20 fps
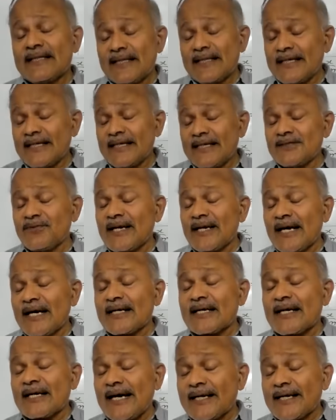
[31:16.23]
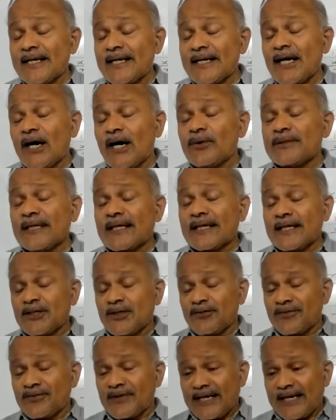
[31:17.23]
that is we can carry out the
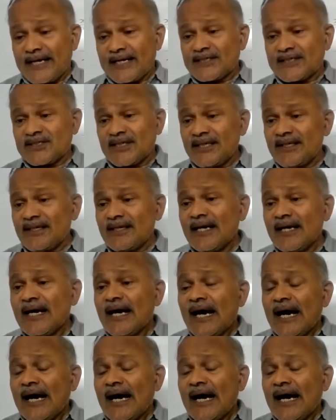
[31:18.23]
rate of reaction,